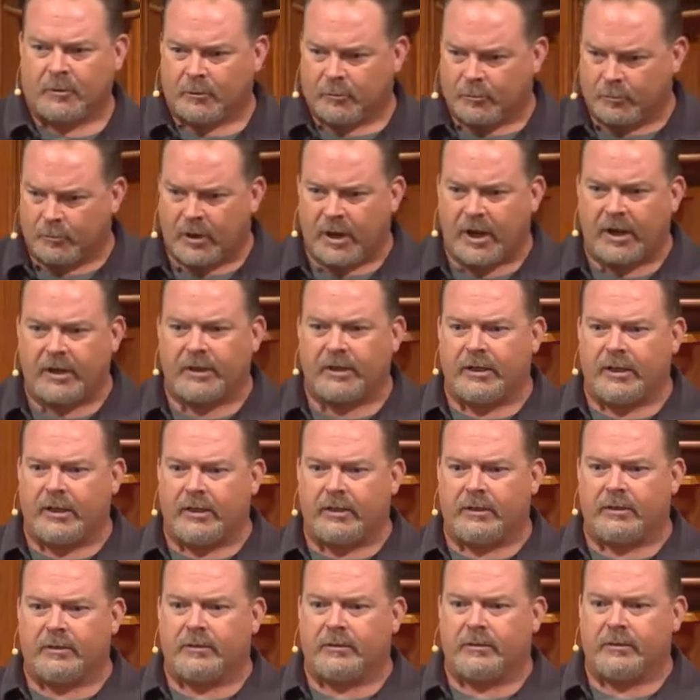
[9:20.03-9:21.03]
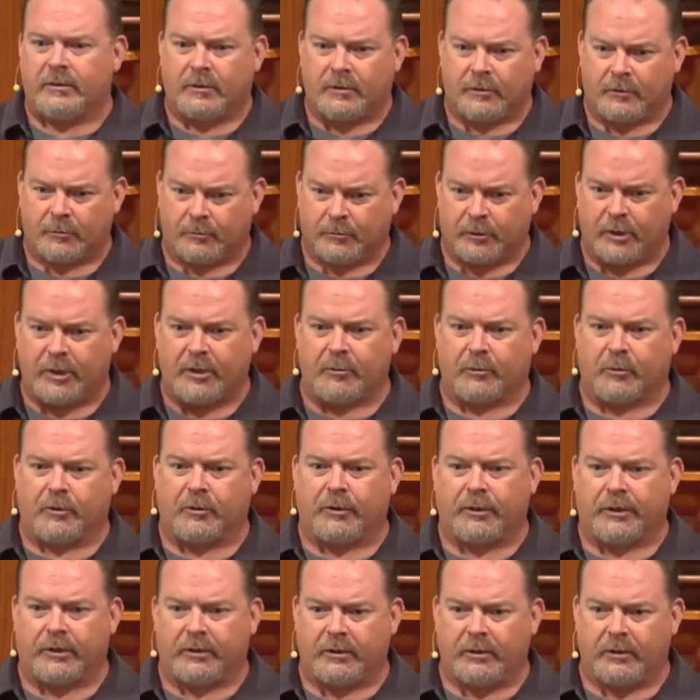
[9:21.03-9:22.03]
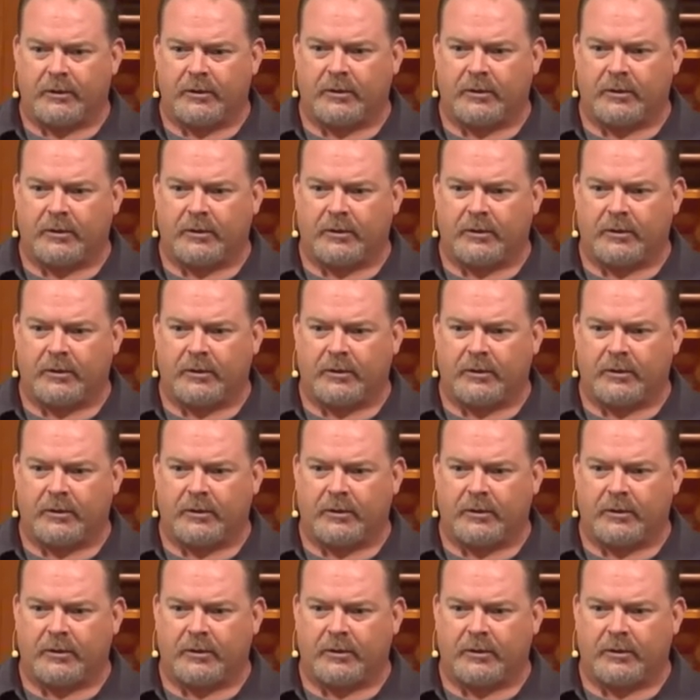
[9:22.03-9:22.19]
write it in, reword it?